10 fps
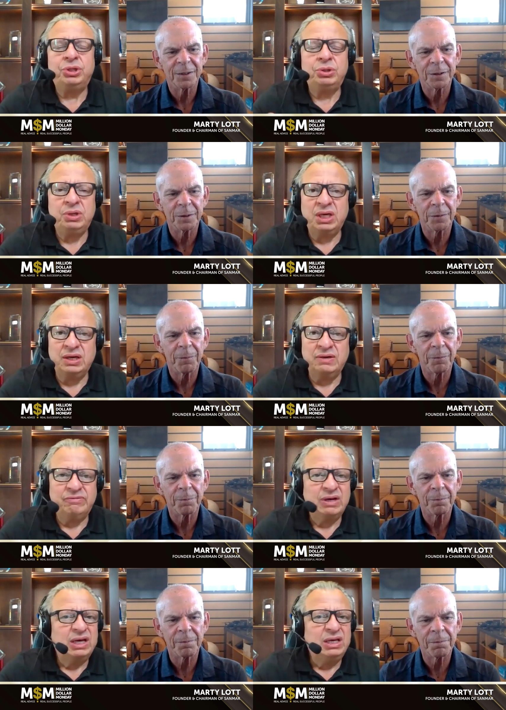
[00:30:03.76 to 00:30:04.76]
Speaker 1: you
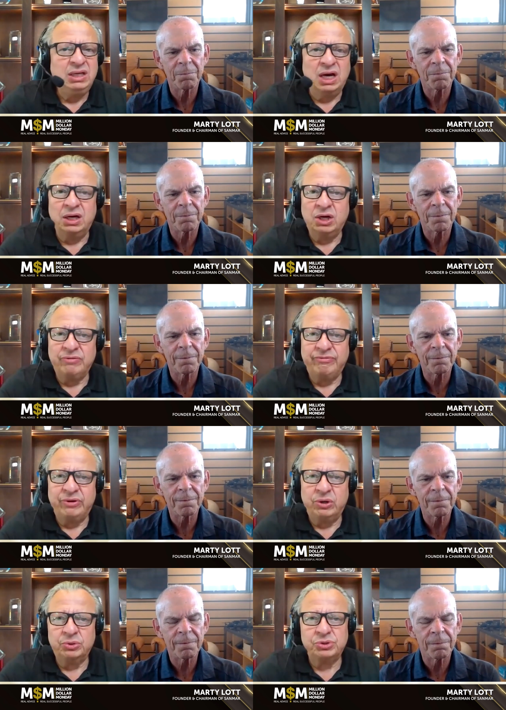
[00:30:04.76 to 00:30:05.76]
give younger
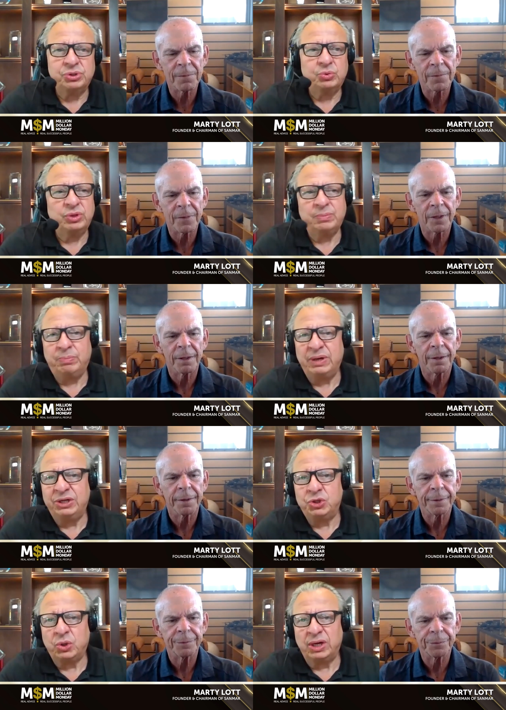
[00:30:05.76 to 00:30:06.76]
folks with
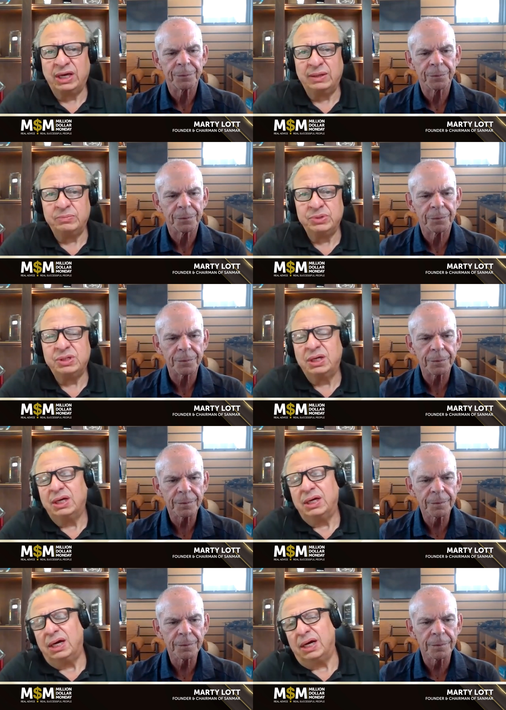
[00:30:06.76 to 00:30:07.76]
big dreams
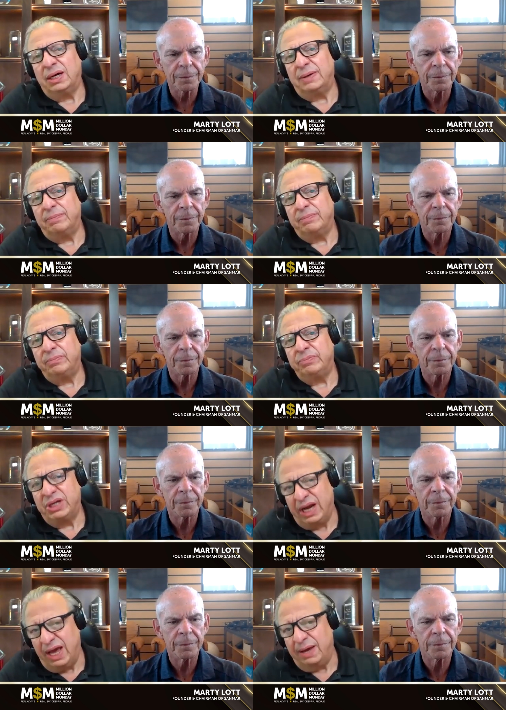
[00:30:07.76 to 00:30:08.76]
um,
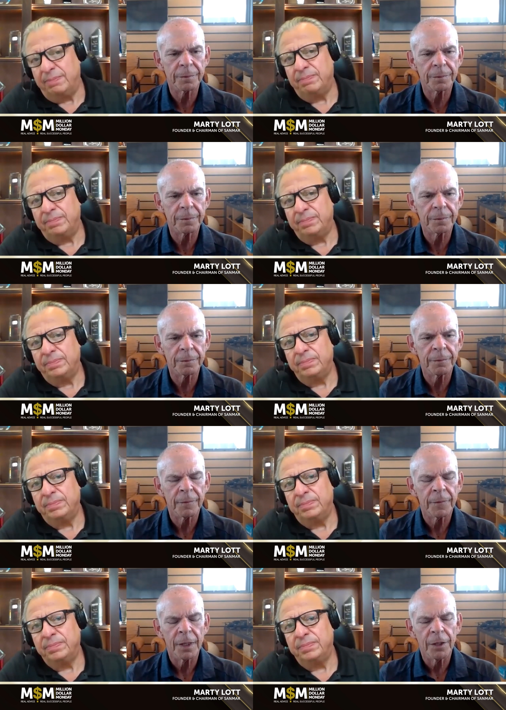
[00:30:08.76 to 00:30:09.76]
today?
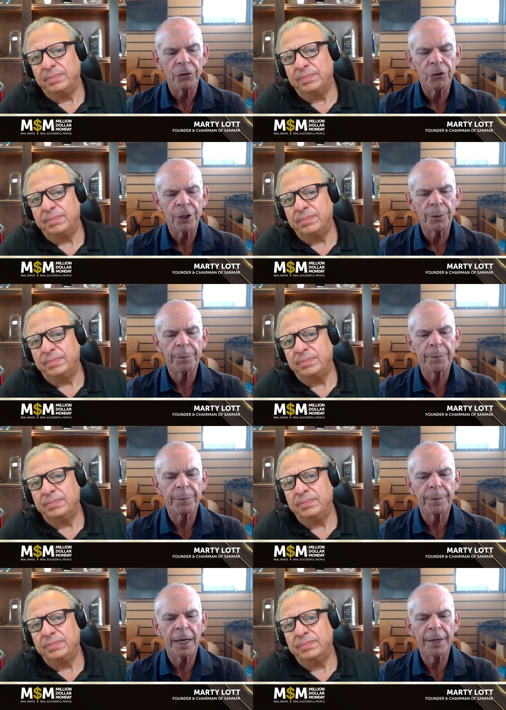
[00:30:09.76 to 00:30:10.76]
Speaker 2: So
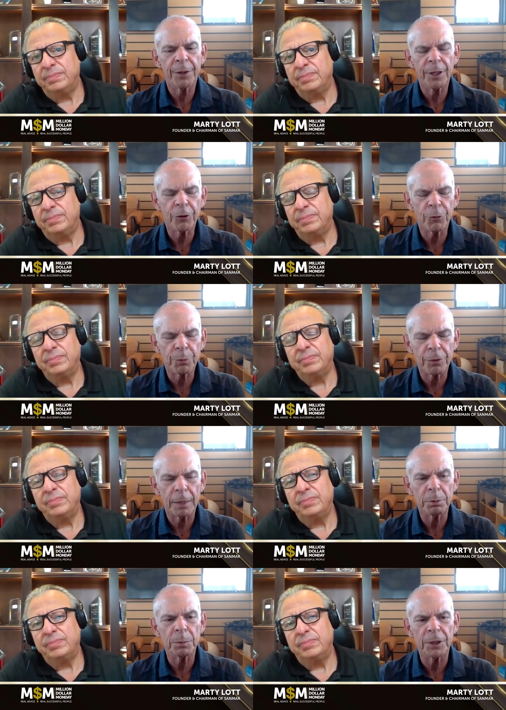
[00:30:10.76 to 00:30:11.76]
I think it's
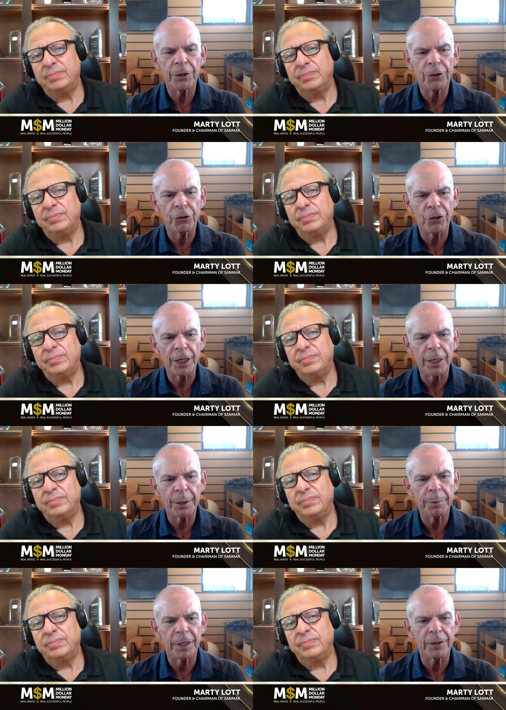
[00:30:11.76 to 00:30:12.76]
probably the
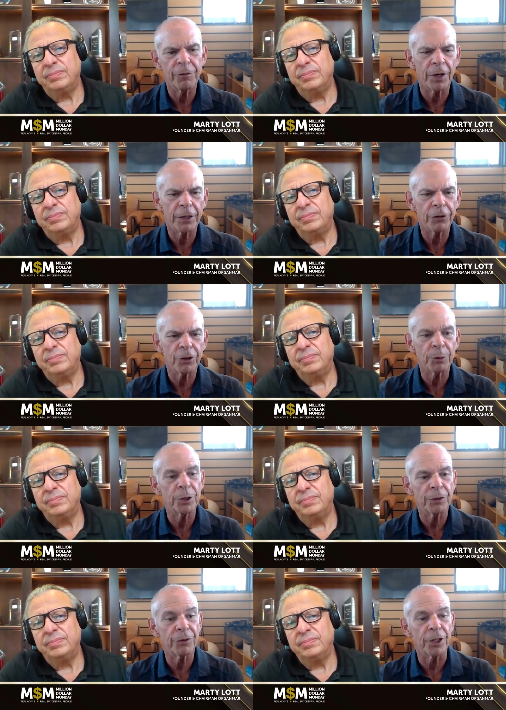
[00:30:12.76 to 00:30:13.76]
same advice I would
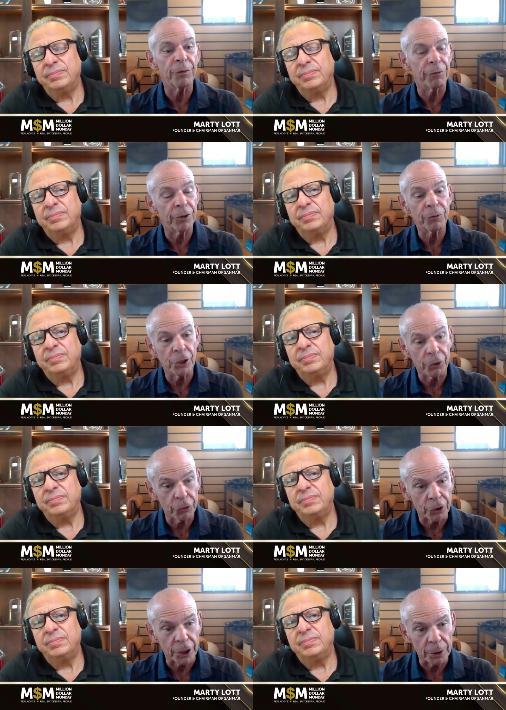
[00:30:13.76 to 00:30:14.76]
have given 50 years
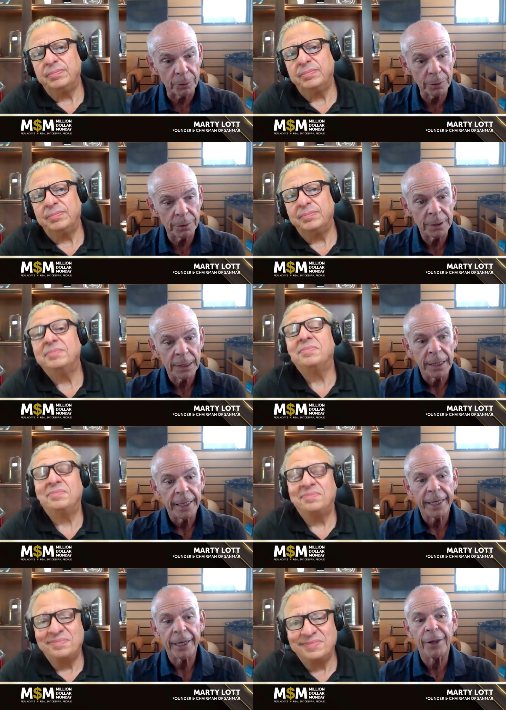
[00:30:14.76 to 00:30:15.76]
ago. And